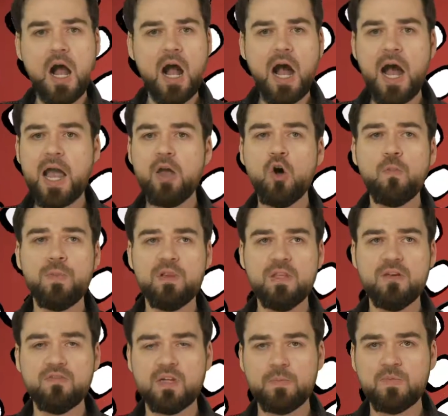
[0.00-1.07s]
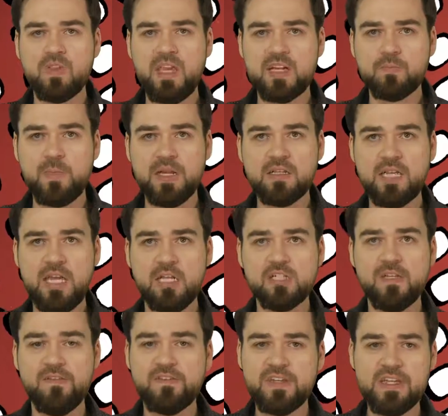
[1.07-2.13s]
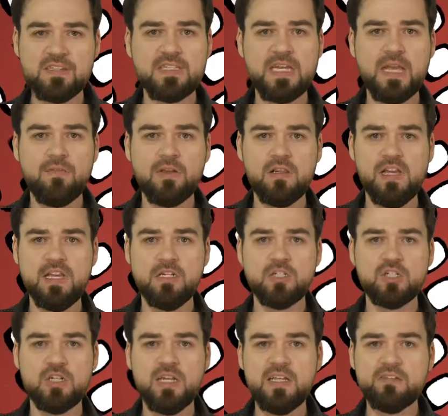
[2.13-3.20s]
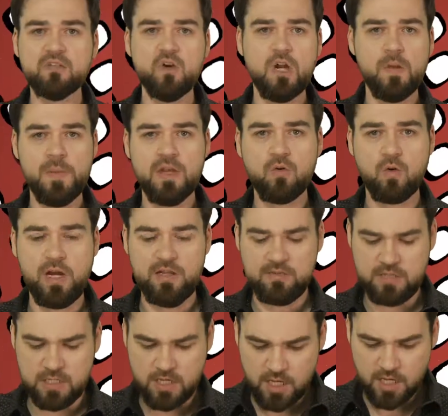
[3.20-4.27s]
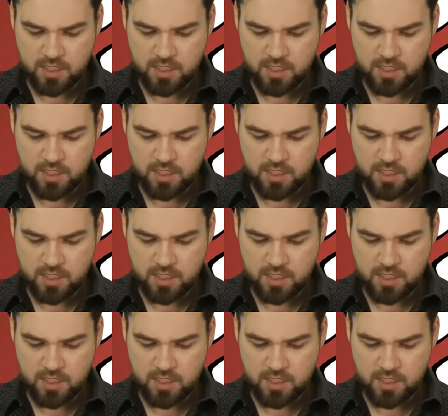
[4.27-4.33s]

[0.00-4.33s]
I hope it lives up to the expectations. It's David Lynch. It's going to be crazy.